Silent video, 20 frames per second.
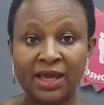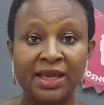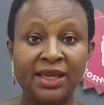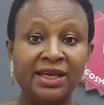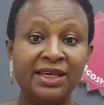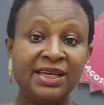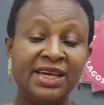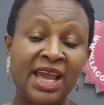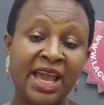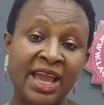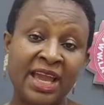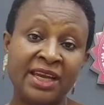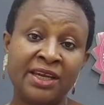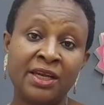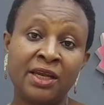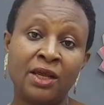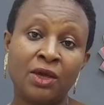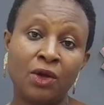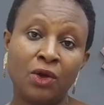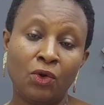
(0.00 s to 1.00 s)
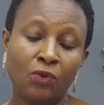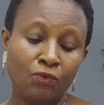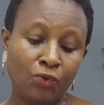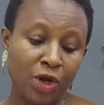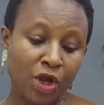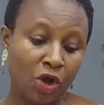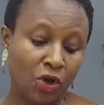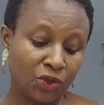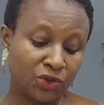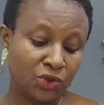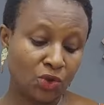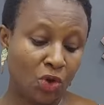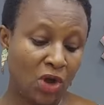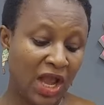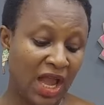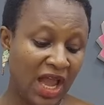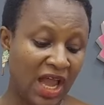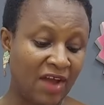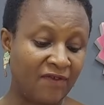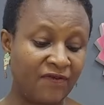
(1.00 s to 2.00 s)
Then we also
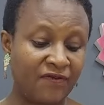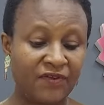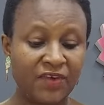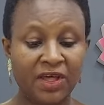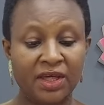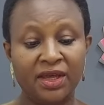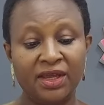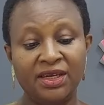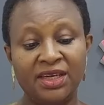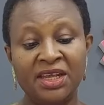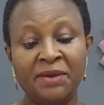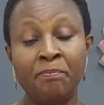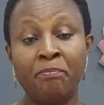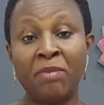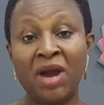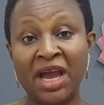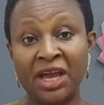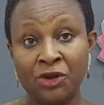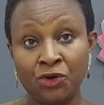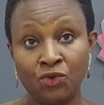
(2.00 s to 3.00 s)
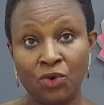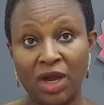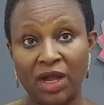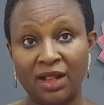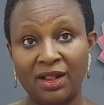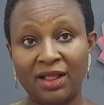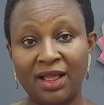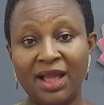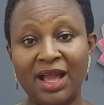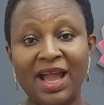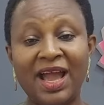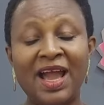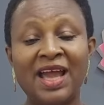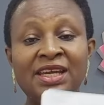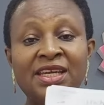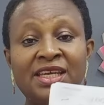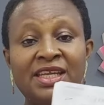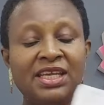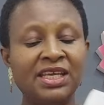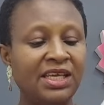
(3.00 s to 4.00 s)
have the manual and
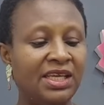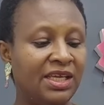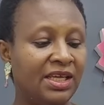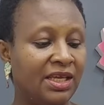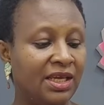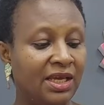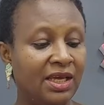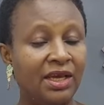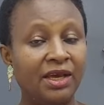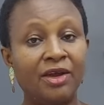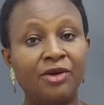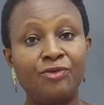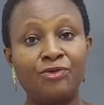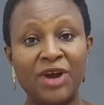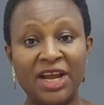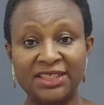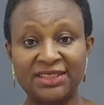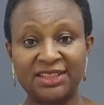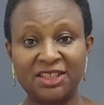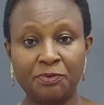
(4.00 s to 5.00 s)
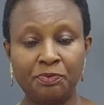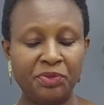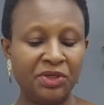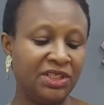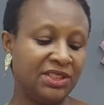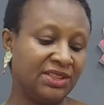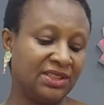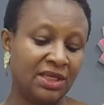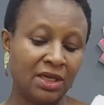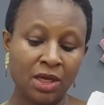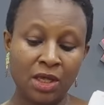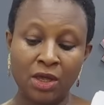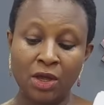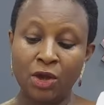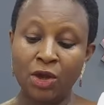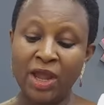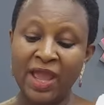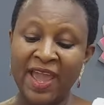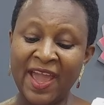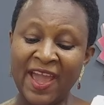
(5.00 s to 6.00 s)
the recipes.
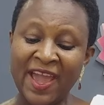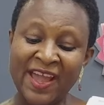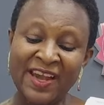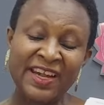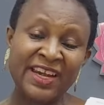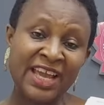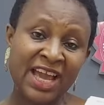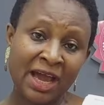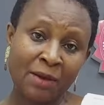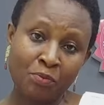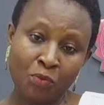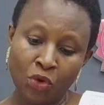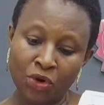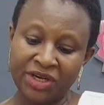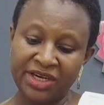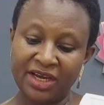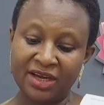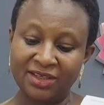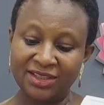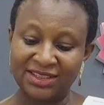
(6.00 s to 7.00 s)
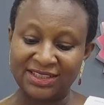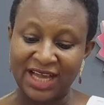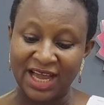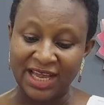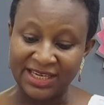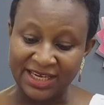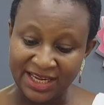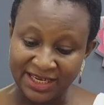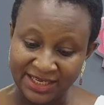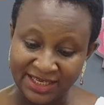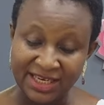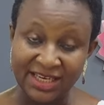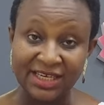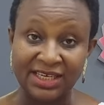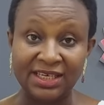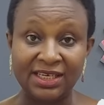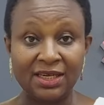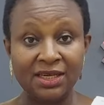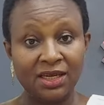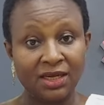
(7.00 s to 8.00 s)
Earlier models that they did
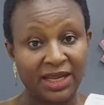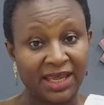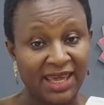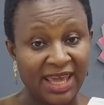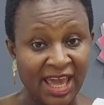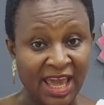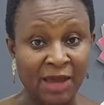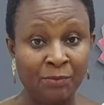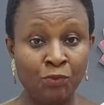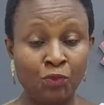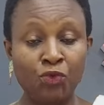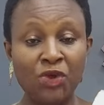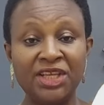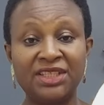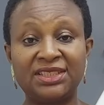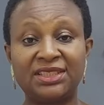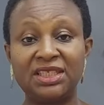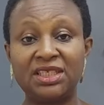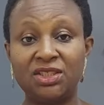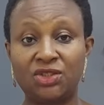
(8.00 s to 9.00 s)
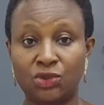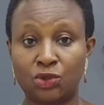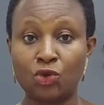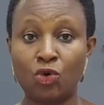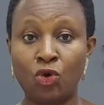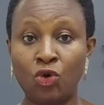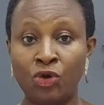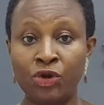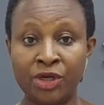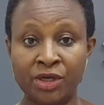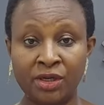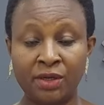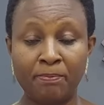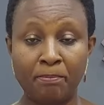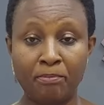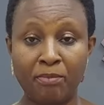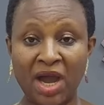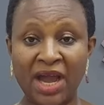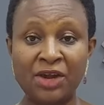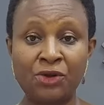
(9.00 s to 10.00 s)
came with its own
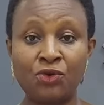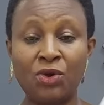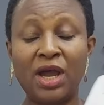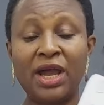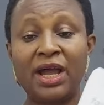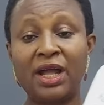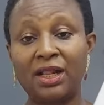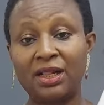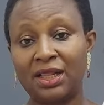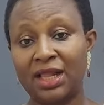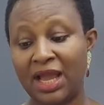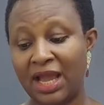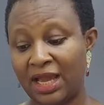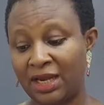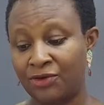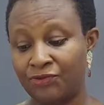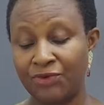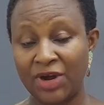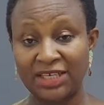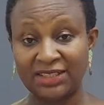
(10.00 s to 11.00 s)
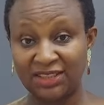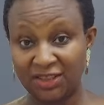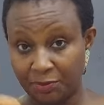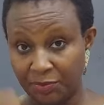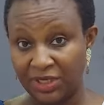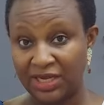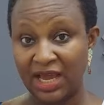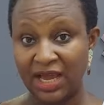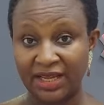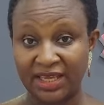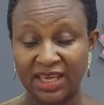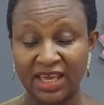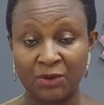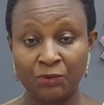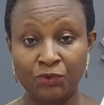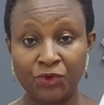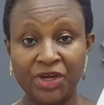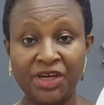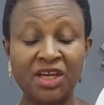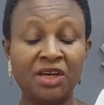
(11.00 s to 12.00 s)
manual and recipe that came
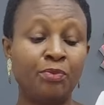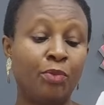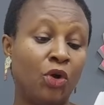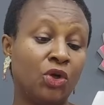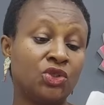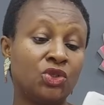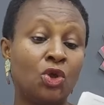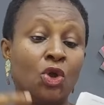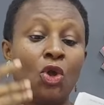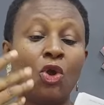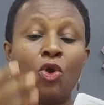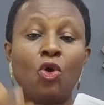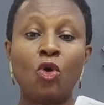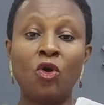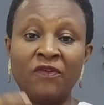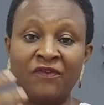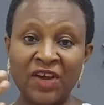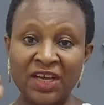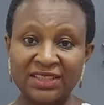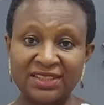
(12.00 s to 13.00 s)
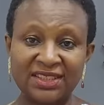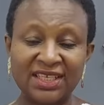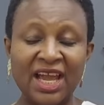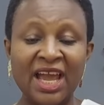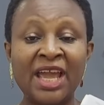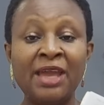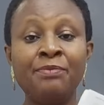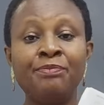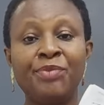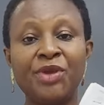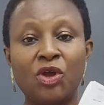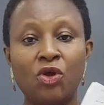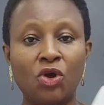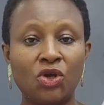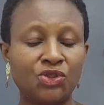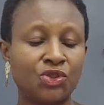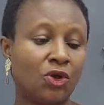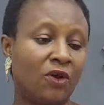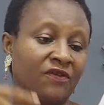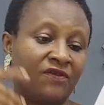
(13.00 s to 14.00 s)
with it, but over time,
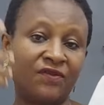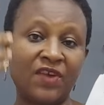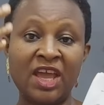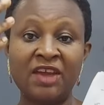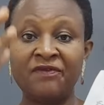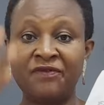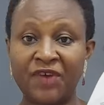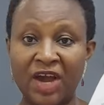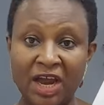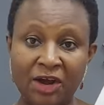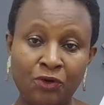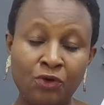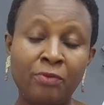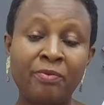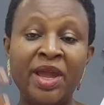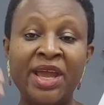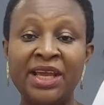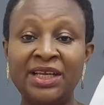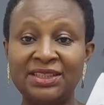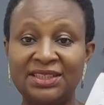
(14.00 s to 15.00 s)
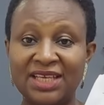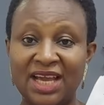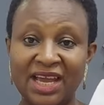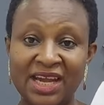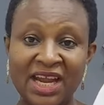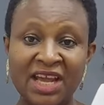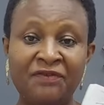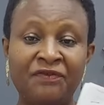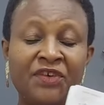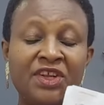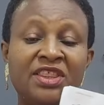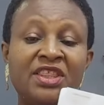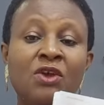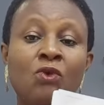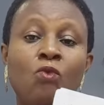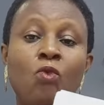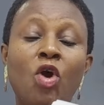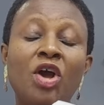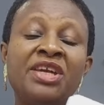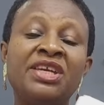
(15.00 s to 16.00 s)
because of environment and everything,
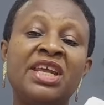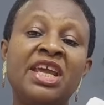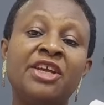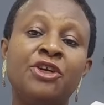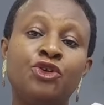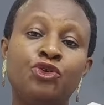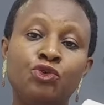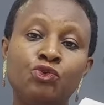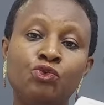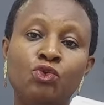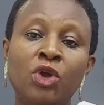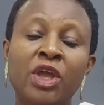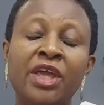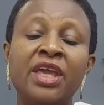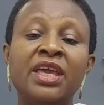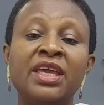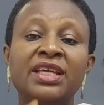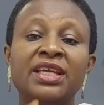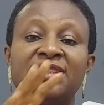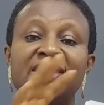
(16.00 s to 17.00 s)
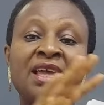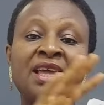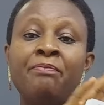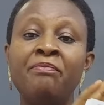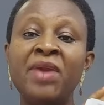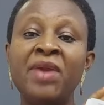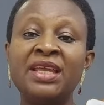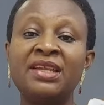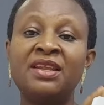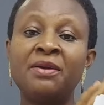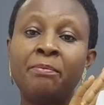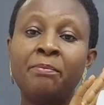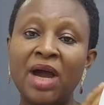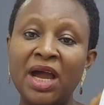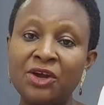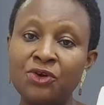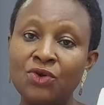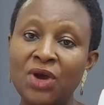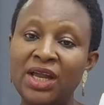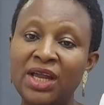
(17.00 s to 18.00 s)
what they do is they make the
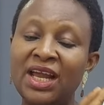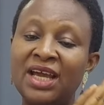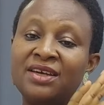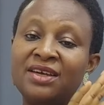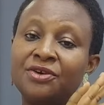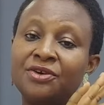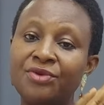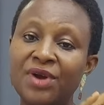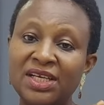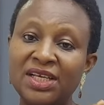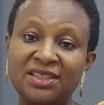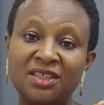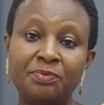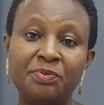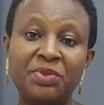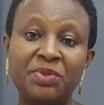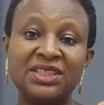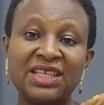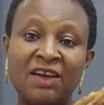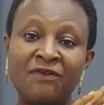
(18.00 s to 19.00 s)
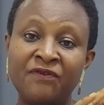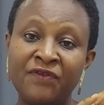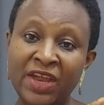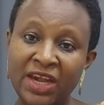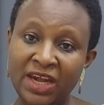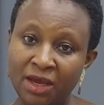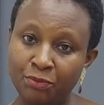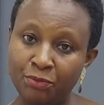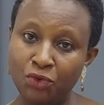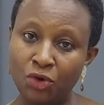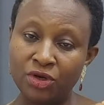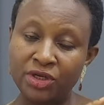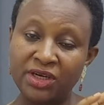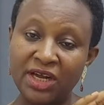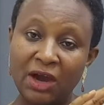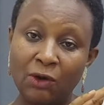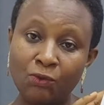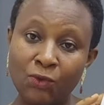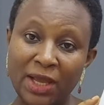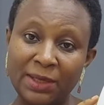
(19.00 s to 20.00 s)
manual and the recipes available on their
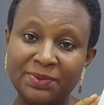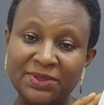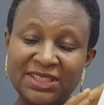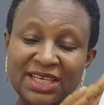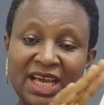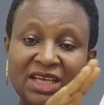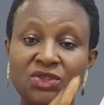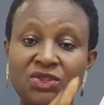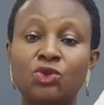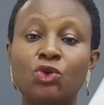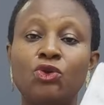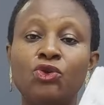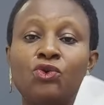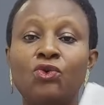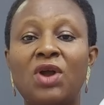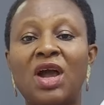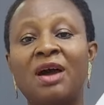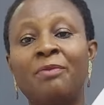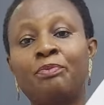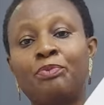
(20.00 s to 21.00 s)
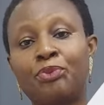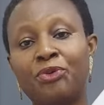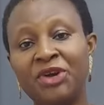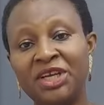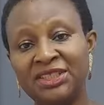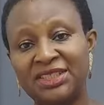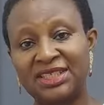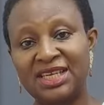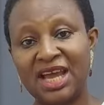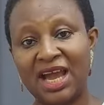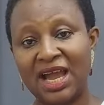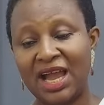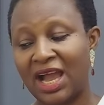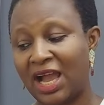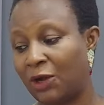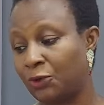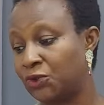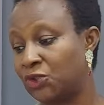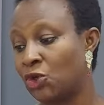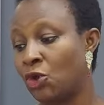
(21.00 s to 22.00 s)
website, so you can print that
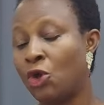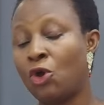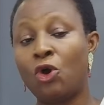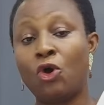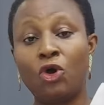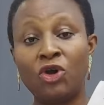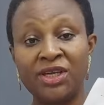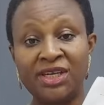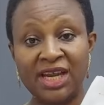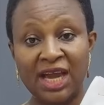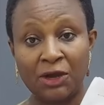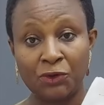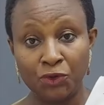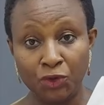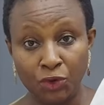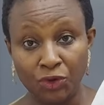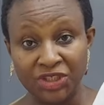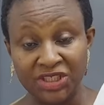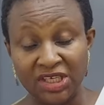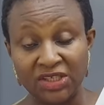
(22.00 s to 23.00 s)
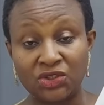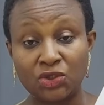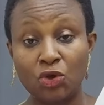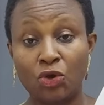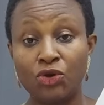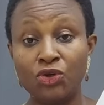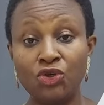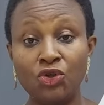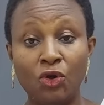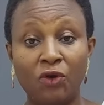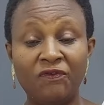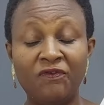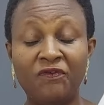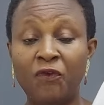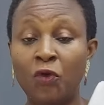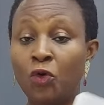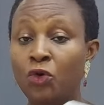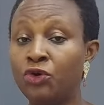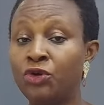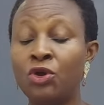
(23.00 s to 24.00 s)
out or download it on your
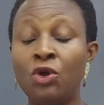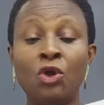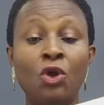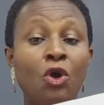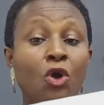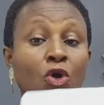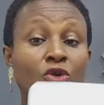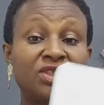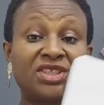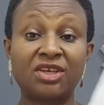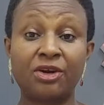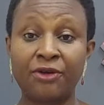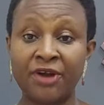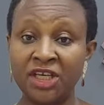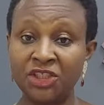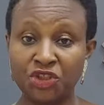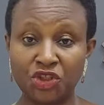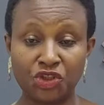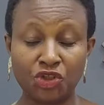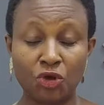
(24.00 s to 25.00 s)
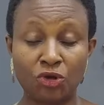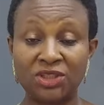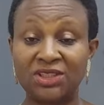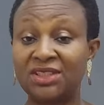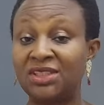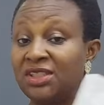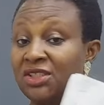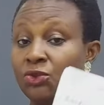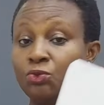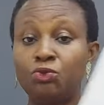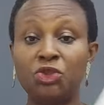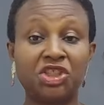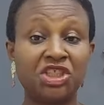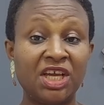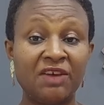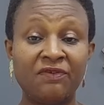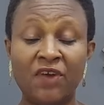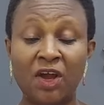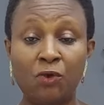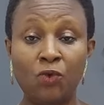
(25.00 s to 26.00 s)
phone or screenshot it,
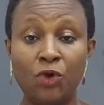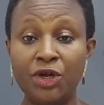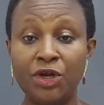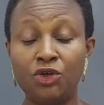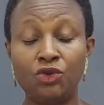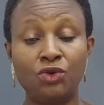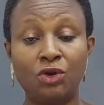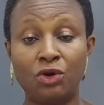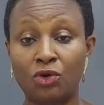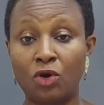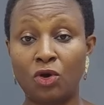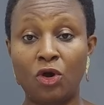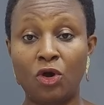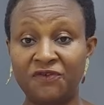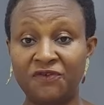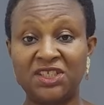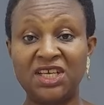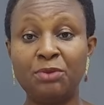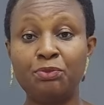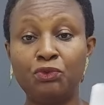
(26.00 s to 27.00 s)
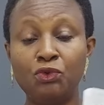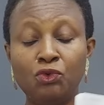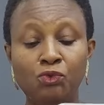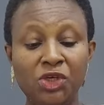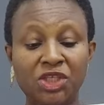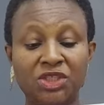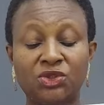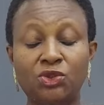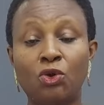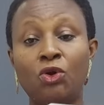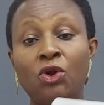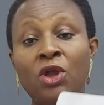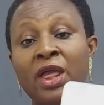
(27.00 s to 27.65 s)
whichever one you're comfortable with. So